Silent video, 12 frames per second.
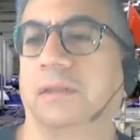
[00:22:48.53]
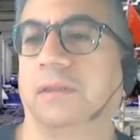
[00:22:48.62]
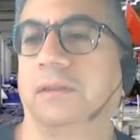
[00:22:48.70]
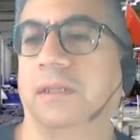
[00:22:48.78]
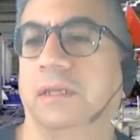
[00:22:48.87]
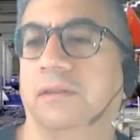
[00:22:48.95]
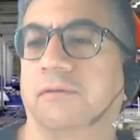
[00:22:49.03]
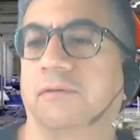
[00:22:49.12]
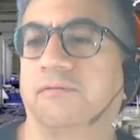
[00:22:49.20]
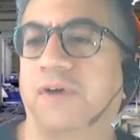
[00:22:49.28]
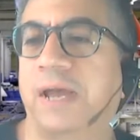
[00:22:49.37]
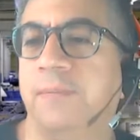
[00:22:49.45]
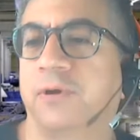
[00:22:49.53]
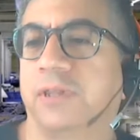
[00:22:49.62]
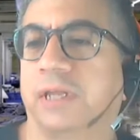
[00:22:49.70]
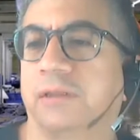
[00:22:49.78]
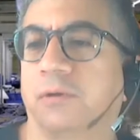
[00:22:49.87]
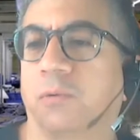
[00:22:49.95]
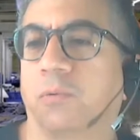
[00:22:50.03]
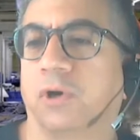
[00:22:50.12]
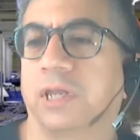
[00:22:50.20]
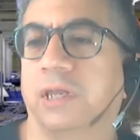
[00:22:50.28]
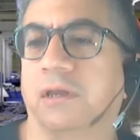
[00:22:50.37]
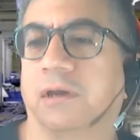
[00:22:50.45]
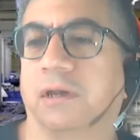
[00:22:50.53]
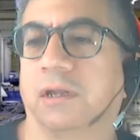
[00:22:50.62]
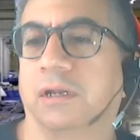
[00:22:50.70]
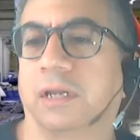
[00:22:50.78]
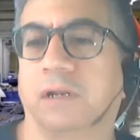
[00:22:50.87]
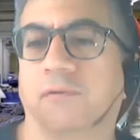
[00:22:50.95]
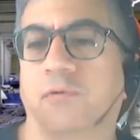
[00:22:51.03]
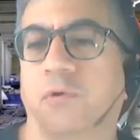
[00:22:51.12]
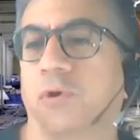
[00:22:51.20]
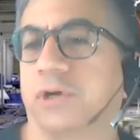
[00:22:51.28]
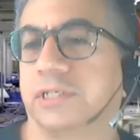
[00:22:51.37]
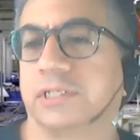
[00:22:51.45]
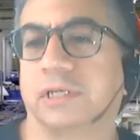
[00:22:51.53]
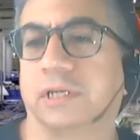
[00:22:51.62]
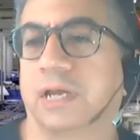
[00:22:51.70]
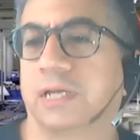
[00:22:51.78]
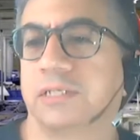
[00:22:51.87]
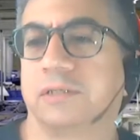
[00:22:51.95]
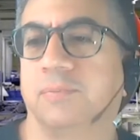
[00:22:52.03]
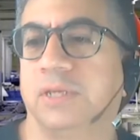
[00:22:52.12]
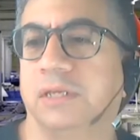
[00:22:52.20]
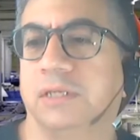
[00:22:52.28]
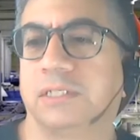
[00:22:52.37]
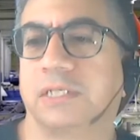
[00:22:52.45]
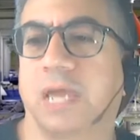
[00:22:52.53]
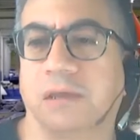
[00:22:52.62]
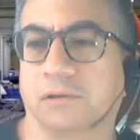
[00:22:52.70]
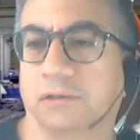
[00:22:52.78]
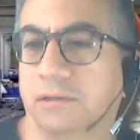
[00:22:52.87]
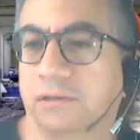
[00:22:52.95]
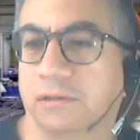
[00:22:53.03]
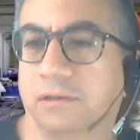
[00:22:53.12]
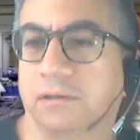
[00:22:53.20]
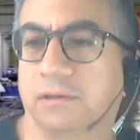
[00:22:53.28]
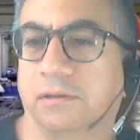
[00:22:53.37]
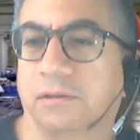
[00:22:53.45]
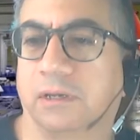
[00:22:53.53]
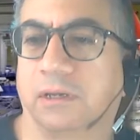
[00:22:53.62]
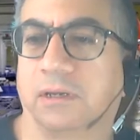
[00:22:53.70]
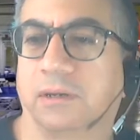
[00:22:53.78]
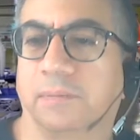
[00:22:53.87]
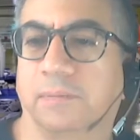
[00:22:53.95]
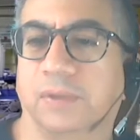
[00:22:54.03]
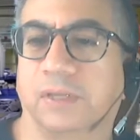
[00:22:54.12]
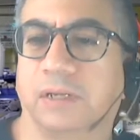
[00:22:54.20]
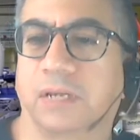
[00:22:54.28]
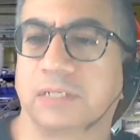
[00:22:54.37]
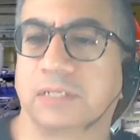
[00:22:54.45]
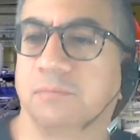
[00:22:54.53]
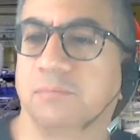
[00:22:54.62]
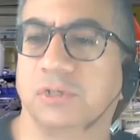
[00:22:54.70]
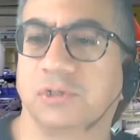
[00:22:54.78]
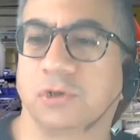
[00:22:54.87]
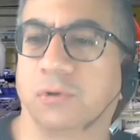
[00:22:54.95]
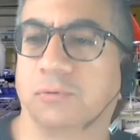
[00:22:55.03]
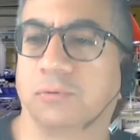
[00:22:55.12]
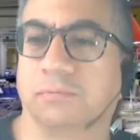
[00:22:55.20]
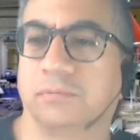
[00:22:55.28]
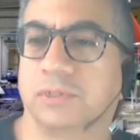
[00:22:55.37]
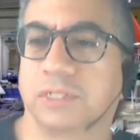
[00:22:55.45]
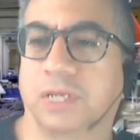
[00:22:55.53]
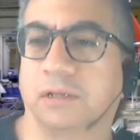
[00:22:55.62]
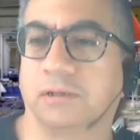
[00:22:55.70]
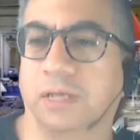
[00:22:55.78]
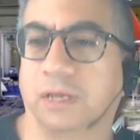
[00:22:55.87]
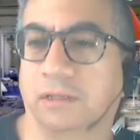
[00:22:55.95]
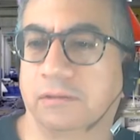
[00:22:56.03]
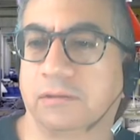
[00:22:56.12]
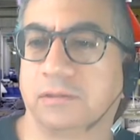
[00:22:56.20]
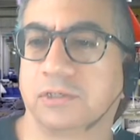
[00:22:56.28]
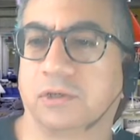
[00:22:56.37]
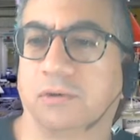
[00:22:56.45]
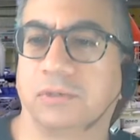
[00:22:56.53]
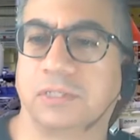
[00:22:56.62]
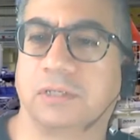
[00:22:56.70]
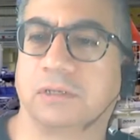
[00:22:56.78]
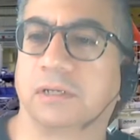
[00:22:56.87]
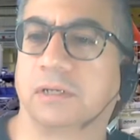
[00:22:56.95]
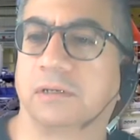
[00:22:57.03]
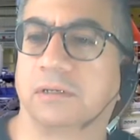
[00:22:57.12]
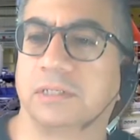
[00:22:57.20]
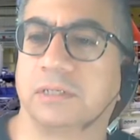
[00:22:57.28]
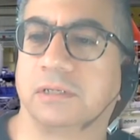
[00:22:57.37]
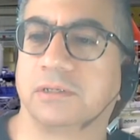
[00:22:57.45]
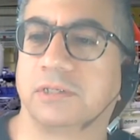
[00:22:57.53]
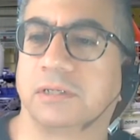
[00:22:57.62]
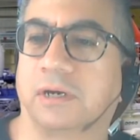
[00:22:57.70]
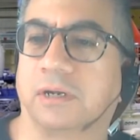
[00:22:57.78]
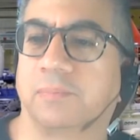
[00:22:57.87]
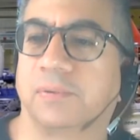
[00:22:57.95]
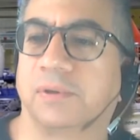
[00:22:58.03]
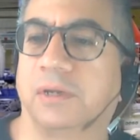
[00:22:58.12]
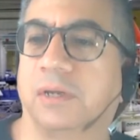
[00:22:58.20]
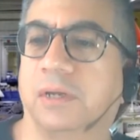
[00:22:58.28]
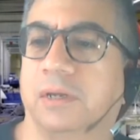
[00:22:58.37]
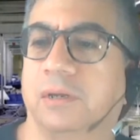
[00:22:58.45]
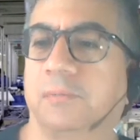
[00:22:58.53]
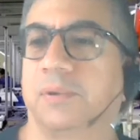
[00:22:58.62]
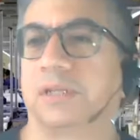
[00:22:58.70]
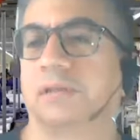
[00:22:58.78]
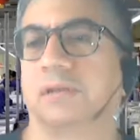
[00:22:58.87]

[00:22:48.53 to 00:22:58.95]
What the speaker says: The fiber that they're working on, and of course it has to be scaled. It hasn't been shown to scale yet, so it's still a startup. But